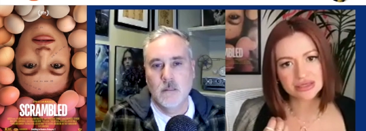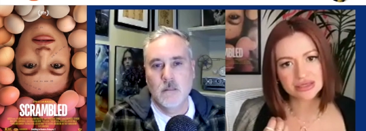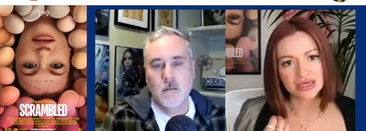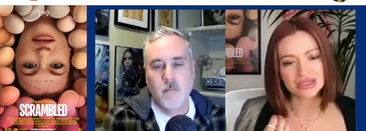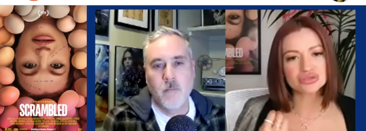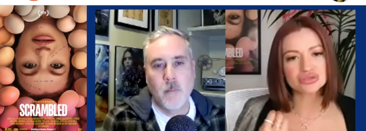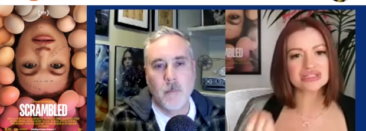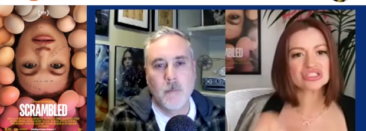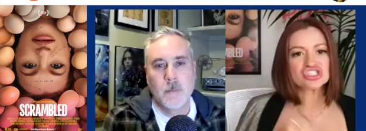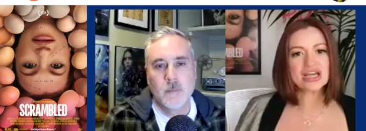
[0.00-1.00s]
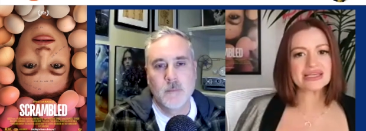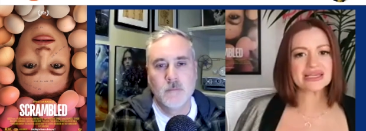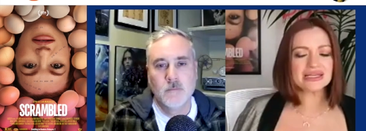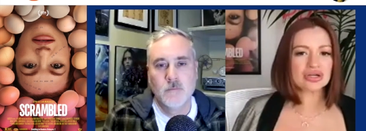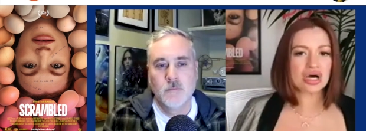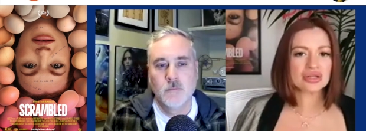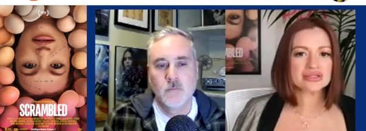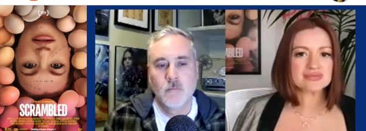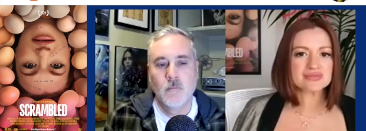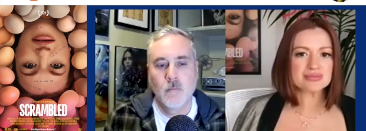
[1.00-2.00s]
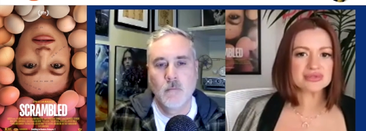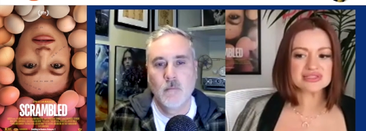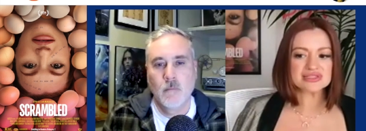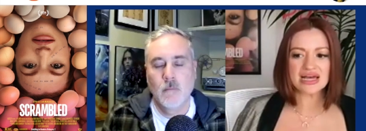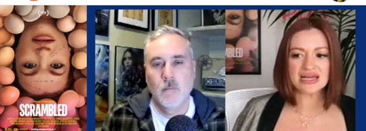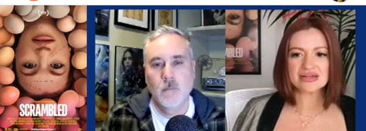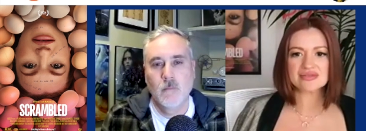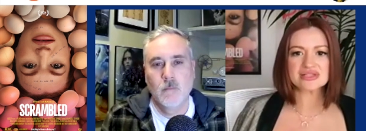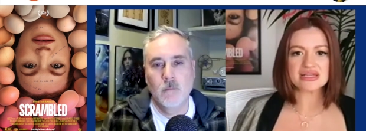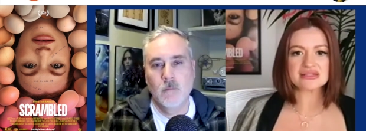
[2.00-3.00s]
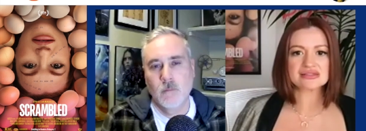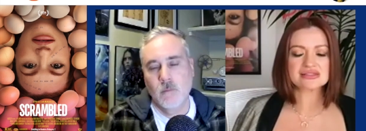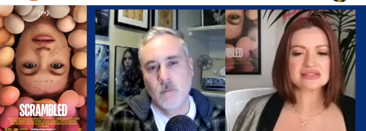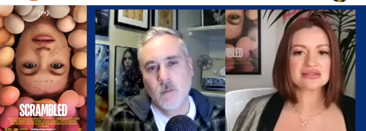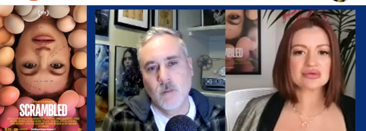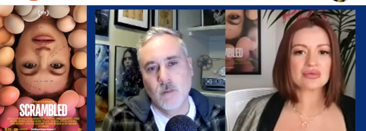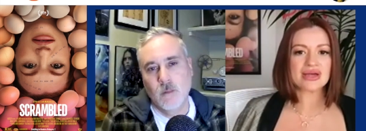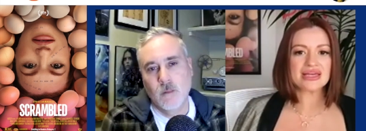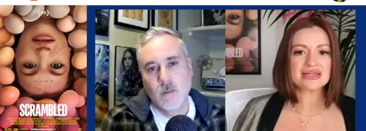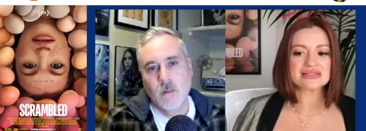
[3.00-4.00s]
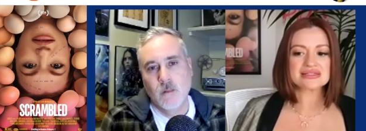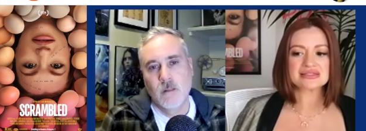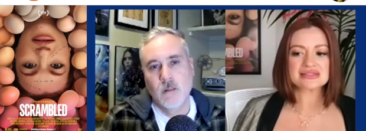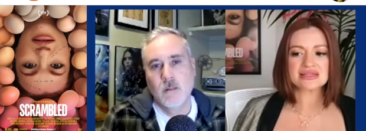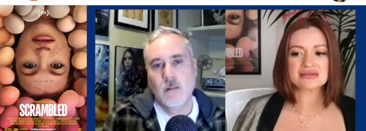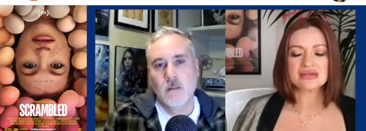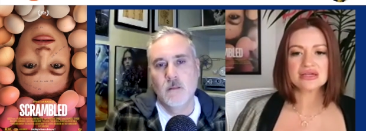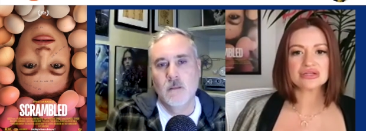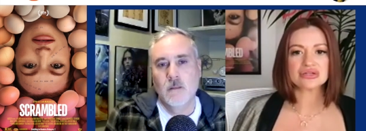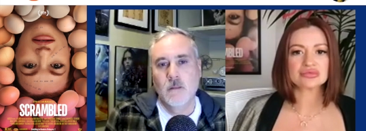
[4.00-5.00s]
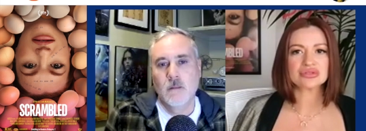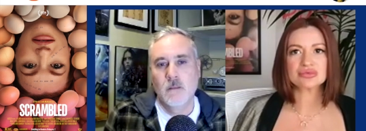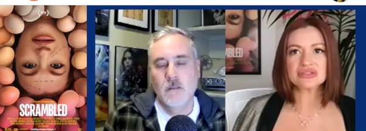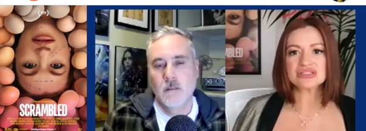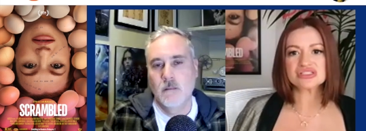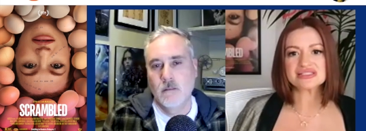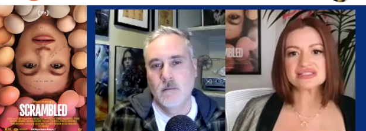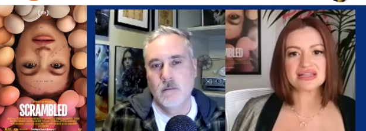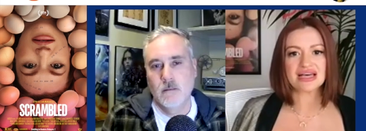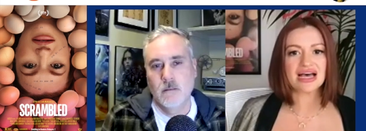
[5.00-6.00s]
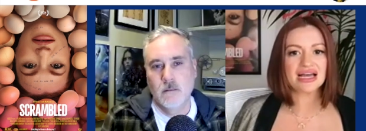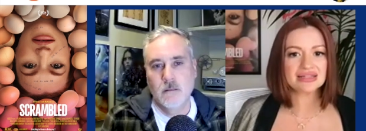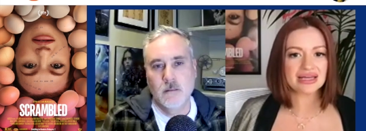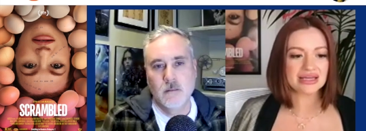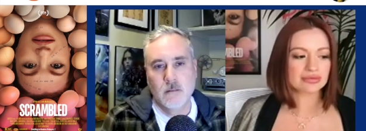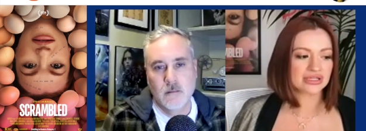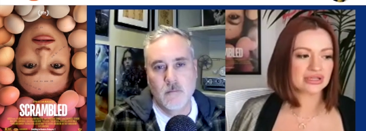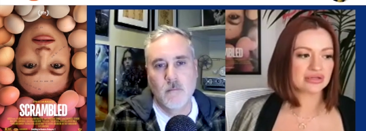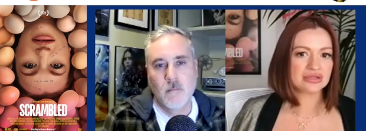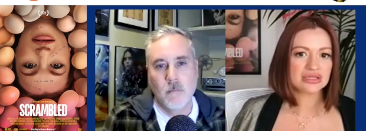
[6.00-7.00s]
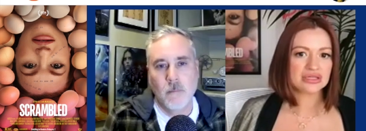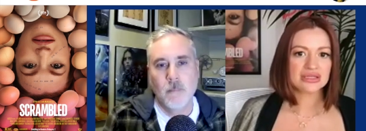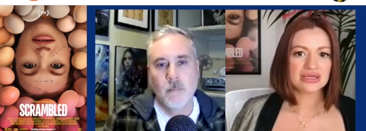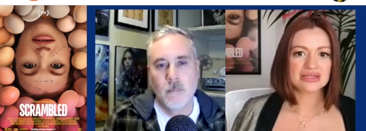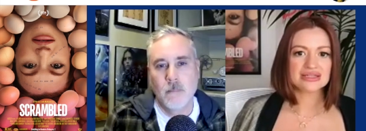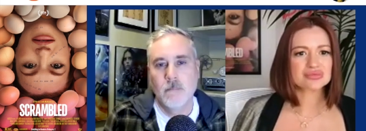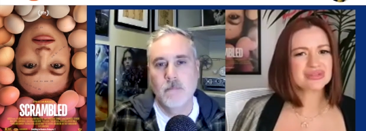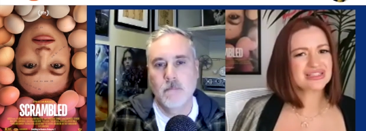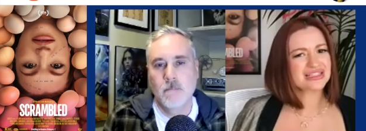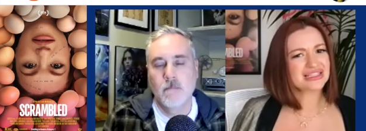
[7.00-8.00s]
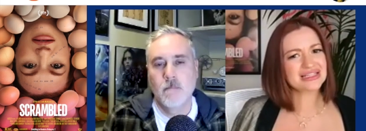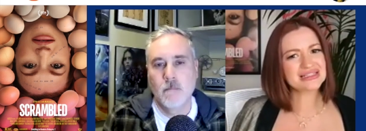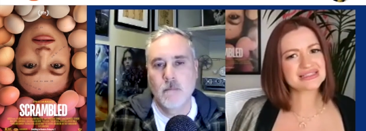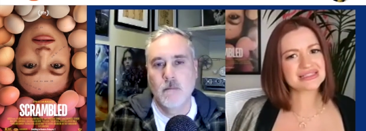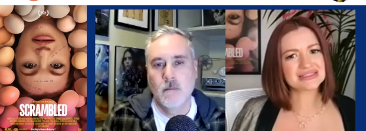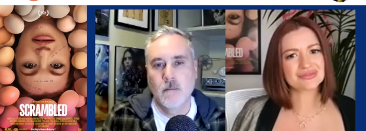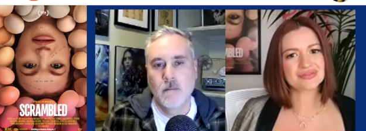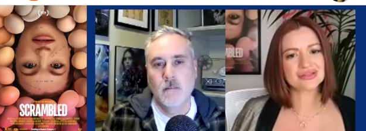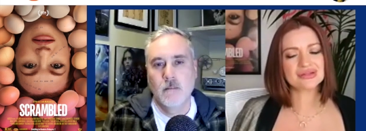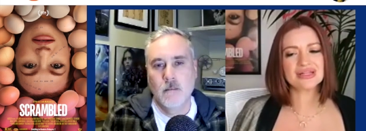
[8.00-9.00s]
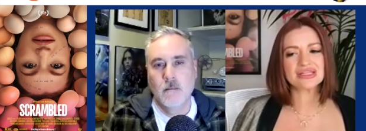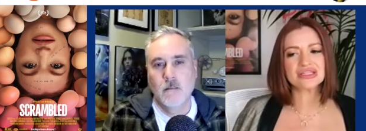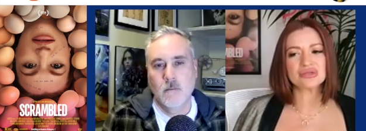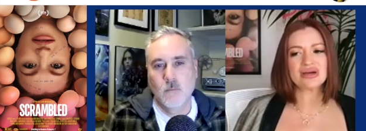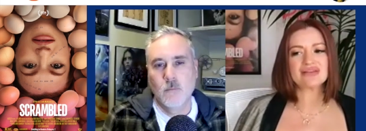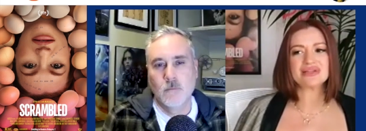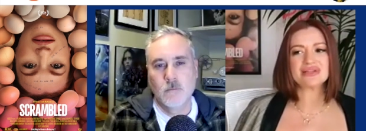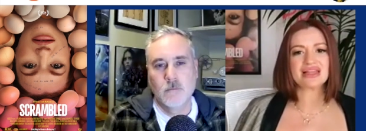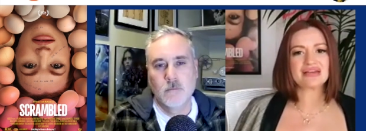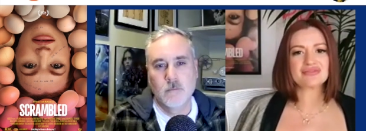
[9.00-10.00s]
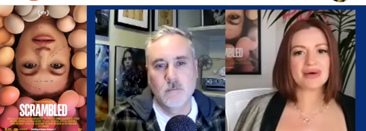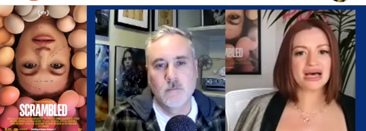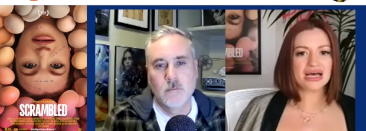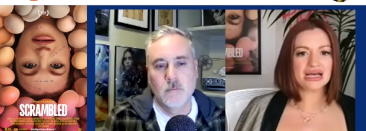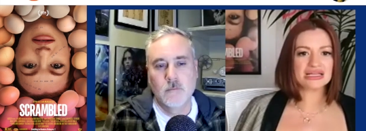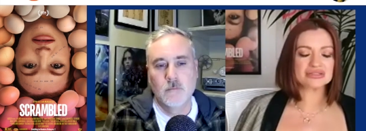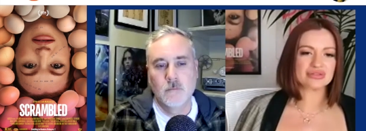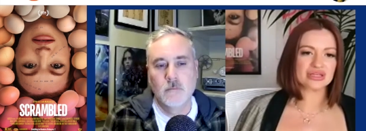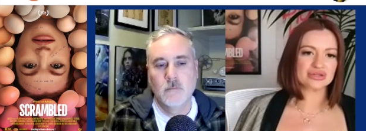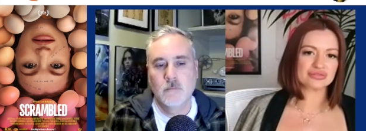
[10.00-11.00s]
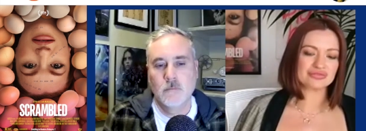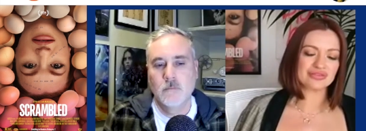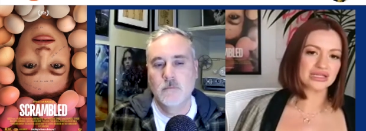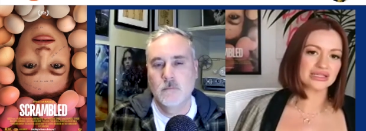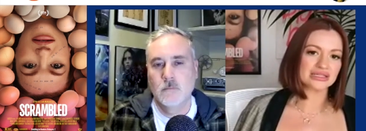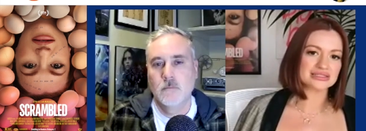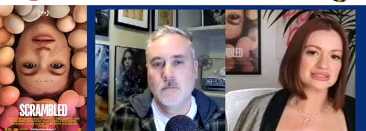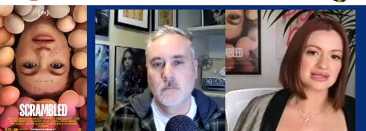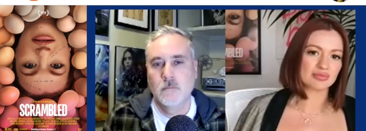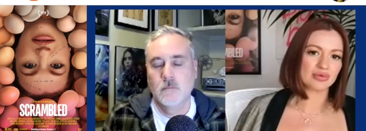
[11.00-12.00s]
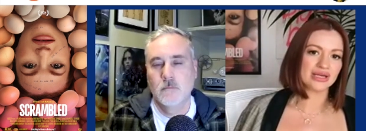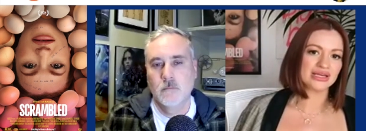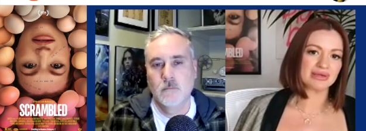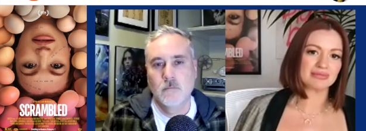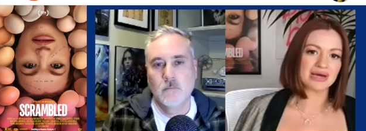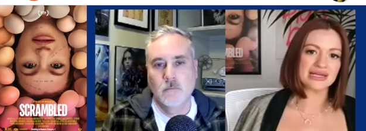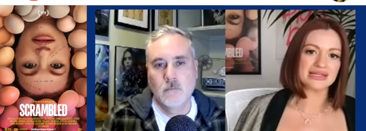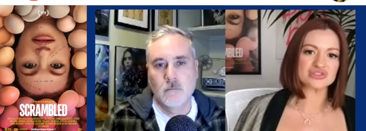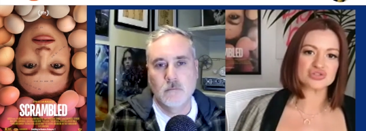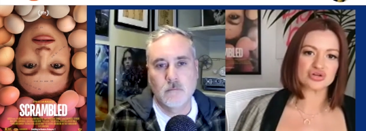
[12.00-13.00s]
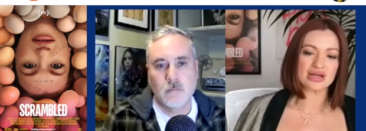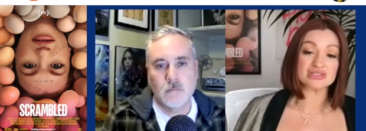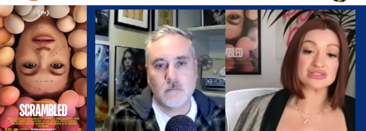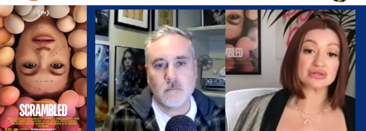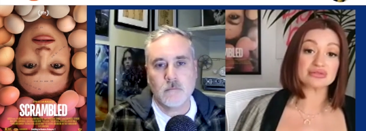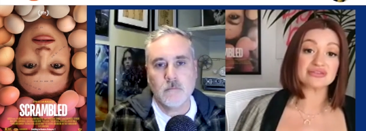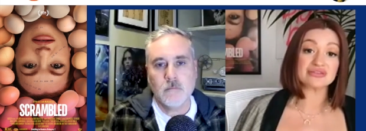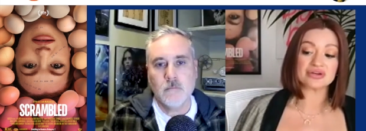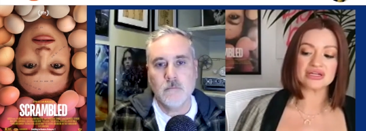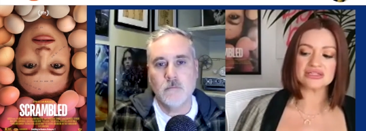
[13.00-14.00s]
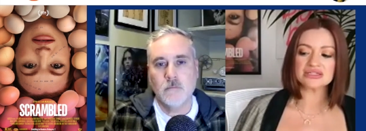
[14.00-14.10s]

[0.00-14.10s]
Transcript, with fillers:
Speaker 1: and you can check in on all these people's lives and see the ways that you're you're really just seeing the highlight reel and it's really easy to feel like you have been left behind or that you're failing in some way i mean my instagram is no different